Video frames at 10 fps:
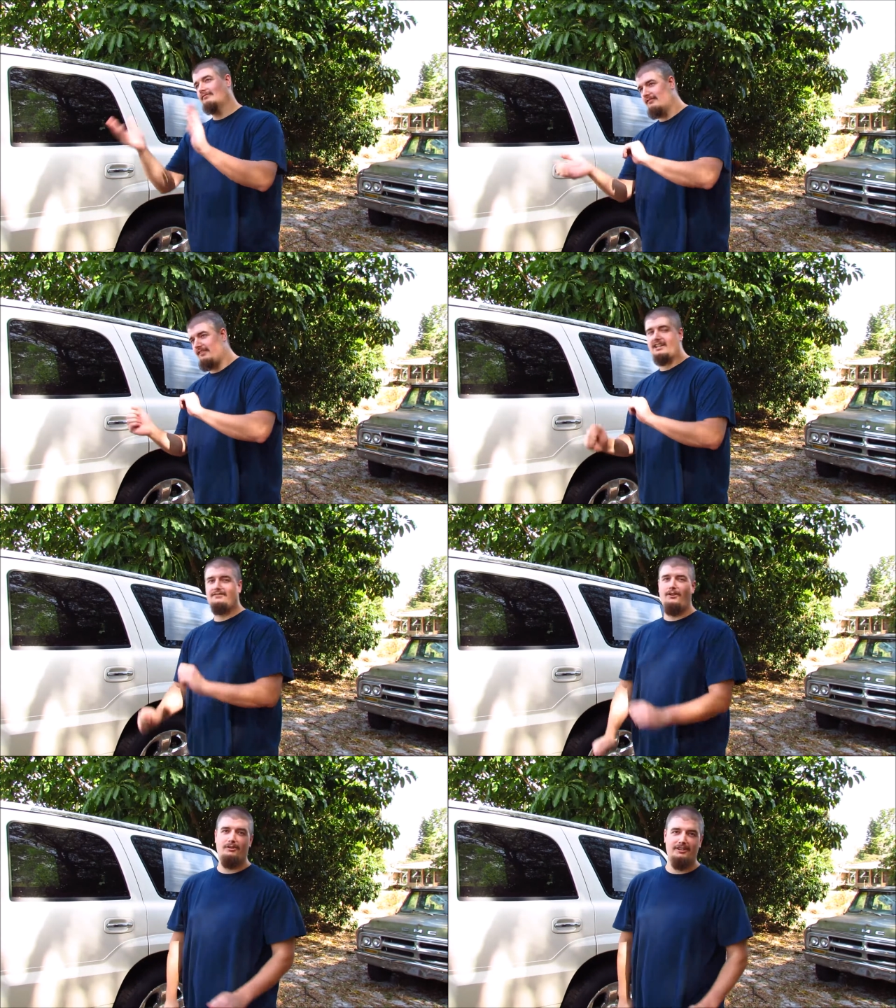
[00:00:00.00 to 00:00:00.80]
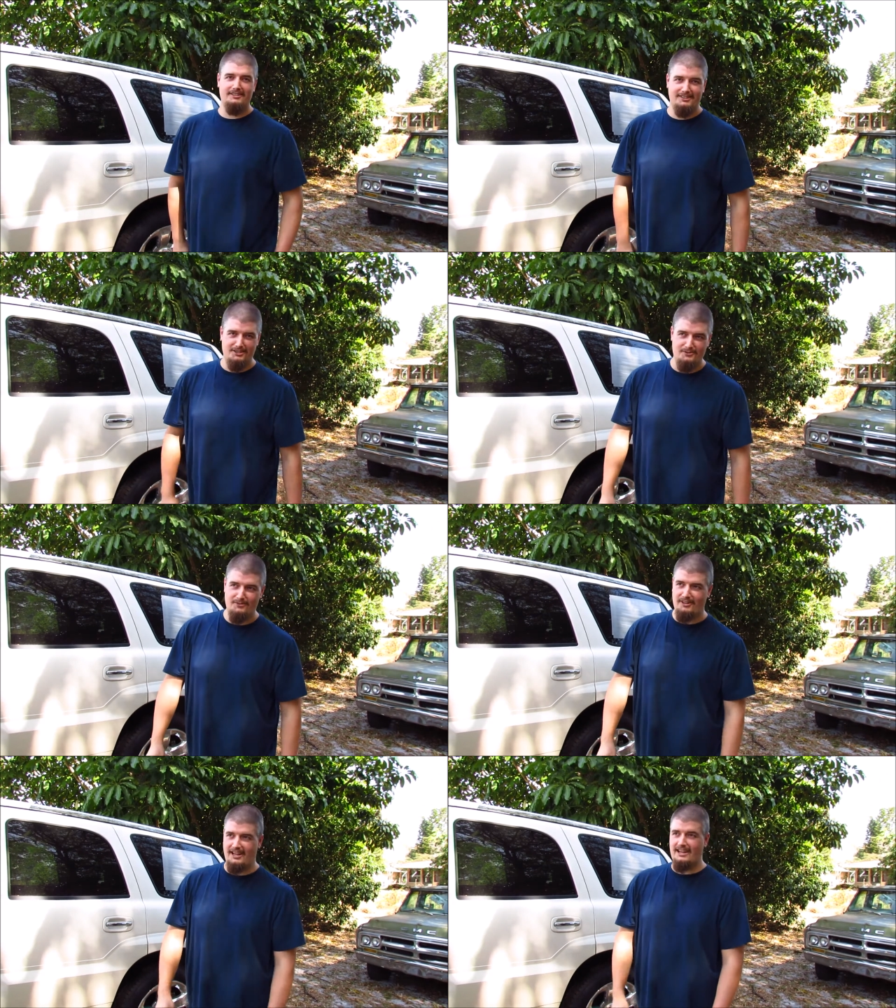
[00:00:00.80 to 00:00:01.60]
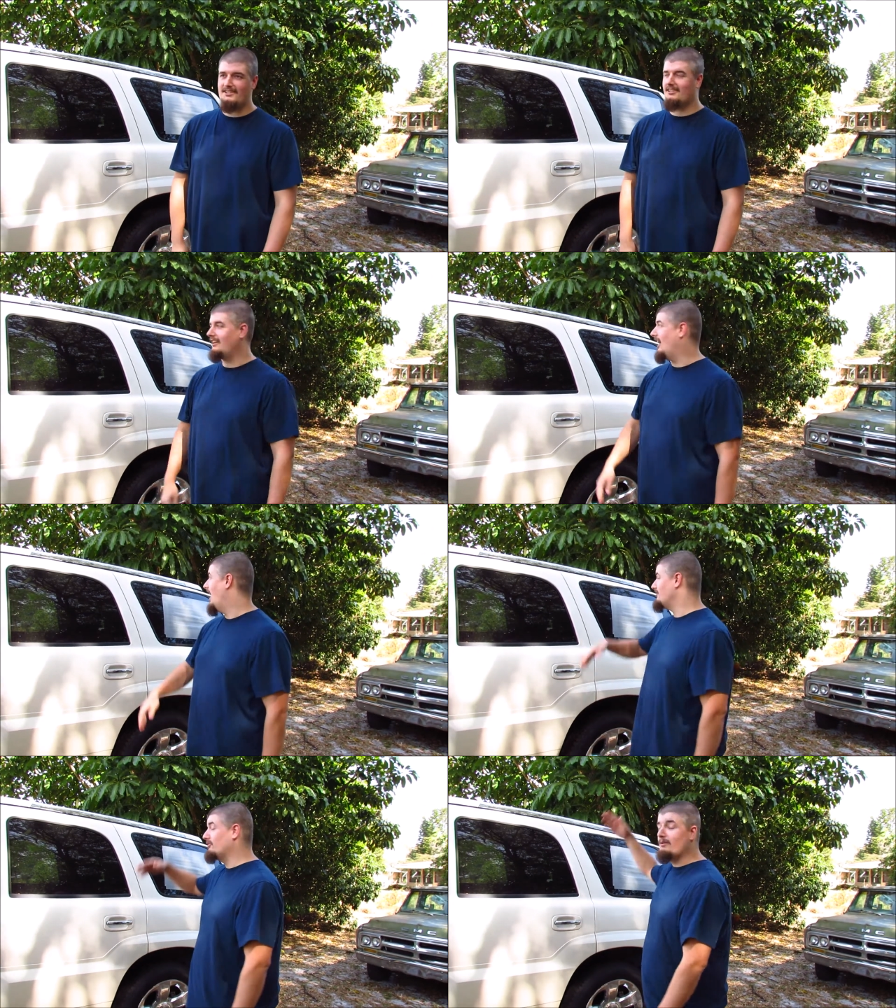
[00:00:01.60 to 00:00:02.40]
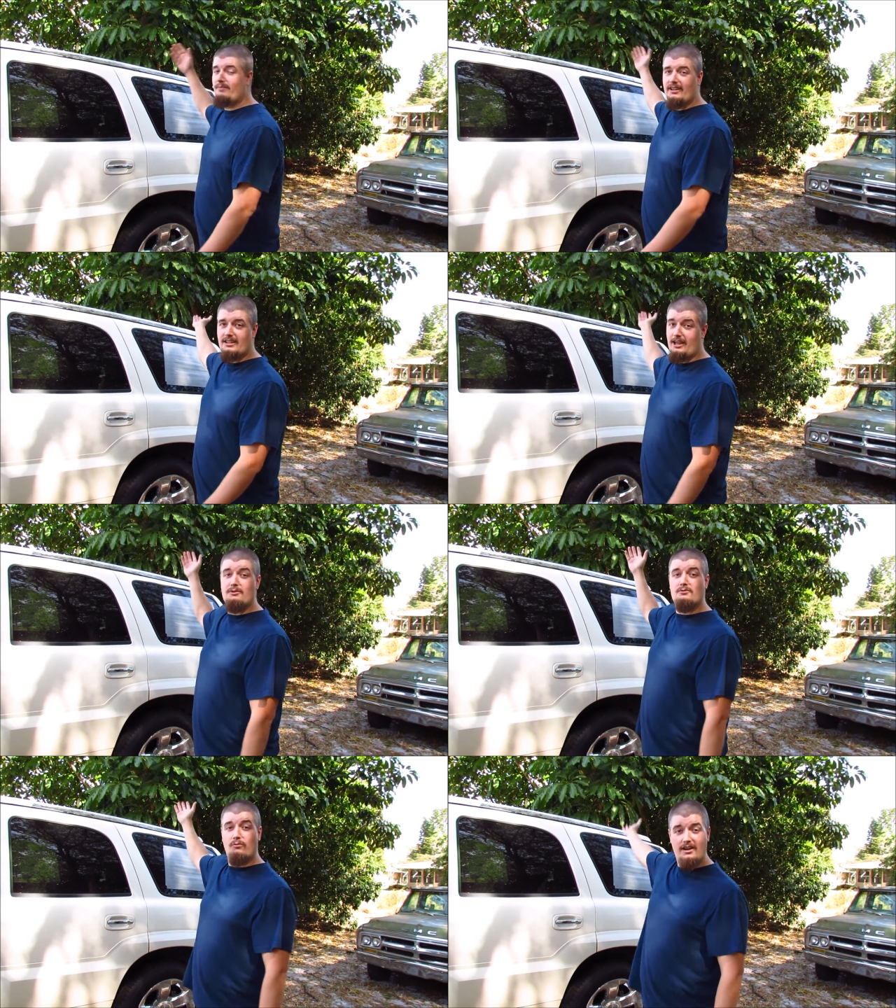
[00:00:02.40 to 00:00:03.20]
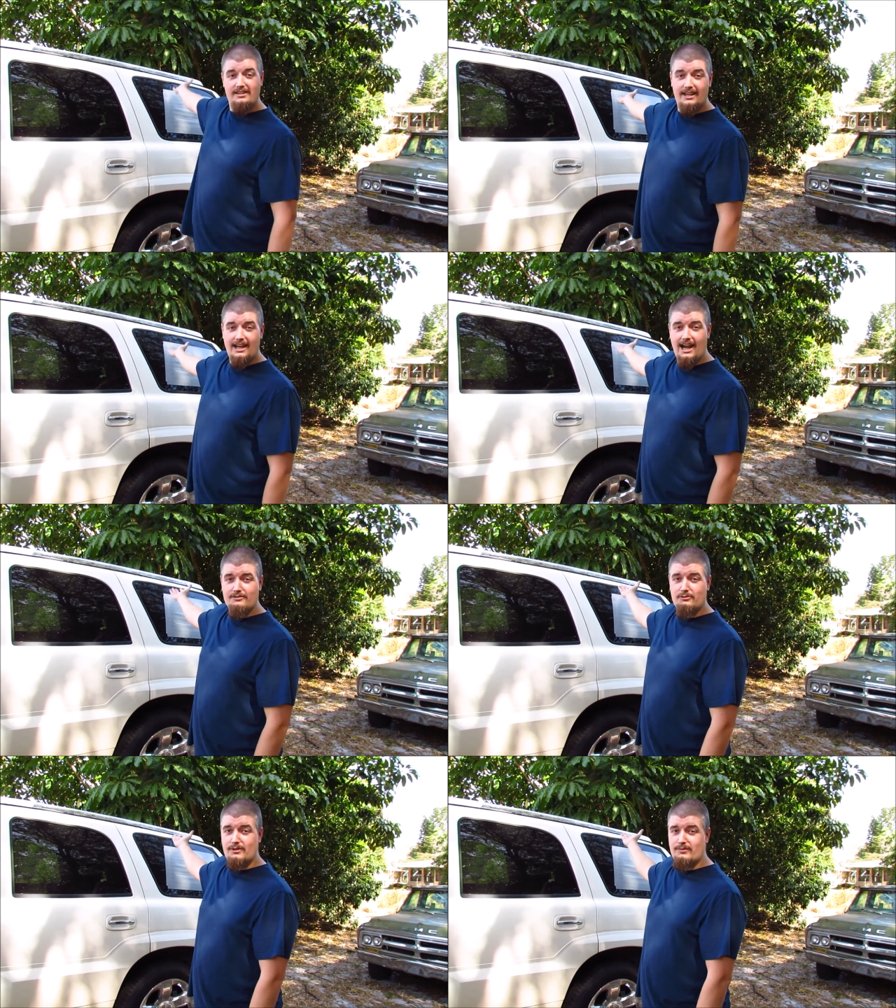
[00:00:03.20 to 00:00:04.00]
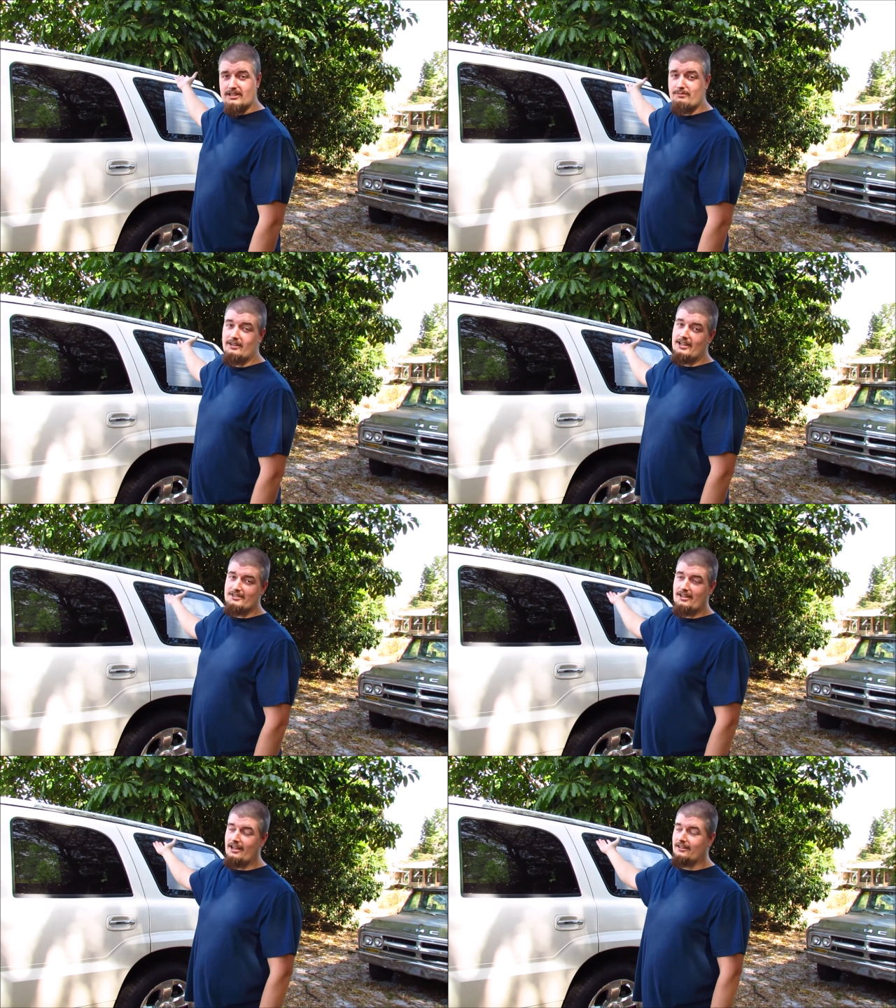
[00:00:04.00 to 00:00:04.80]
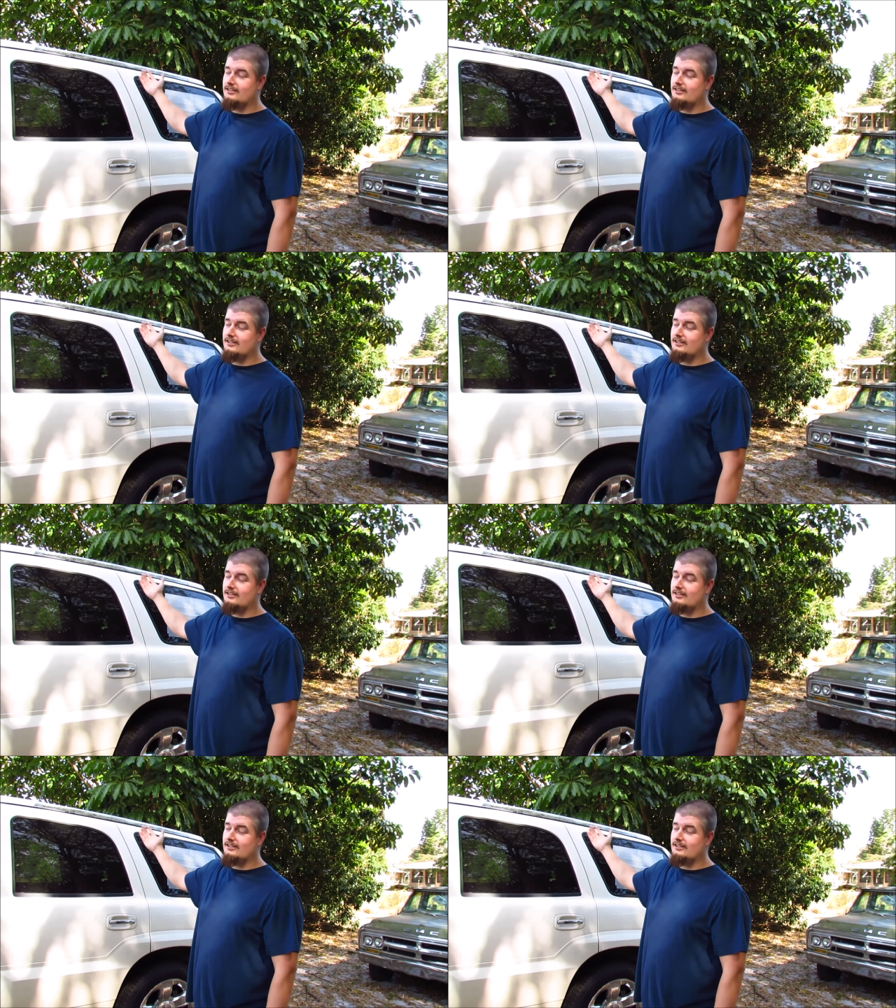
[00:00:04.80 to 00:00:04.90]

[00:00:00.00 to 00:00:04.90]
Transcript: Fast forward 2 more days after we picked up, it was 1 day after we picked up the S10.